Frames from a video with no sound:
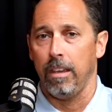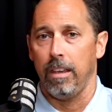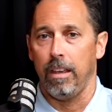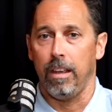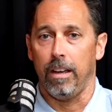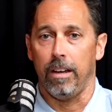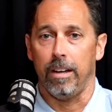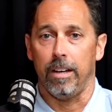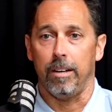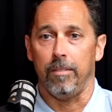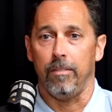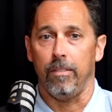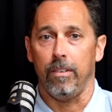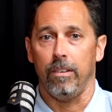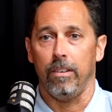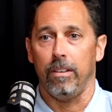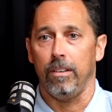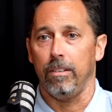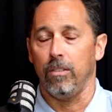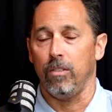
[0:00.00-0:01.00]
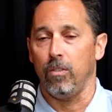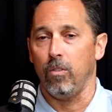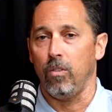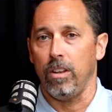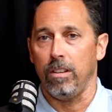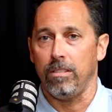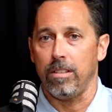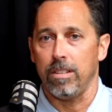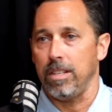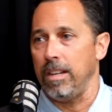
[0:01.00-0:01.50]

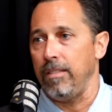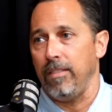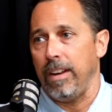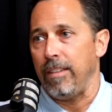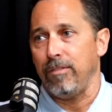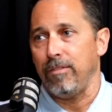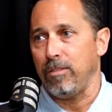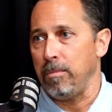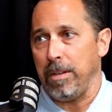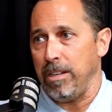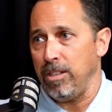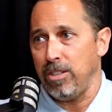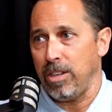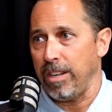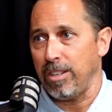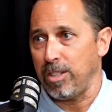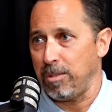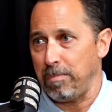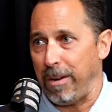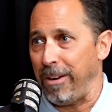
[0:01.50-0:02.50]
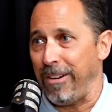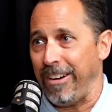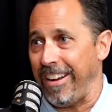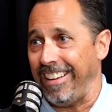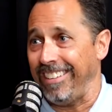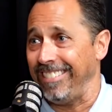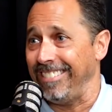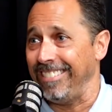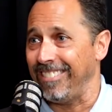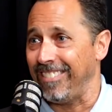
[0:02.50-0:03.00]
it doesn't even have to be
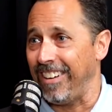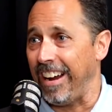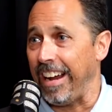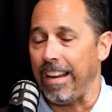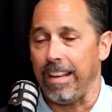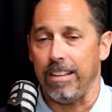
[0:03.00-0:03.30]
Shakespearean, right?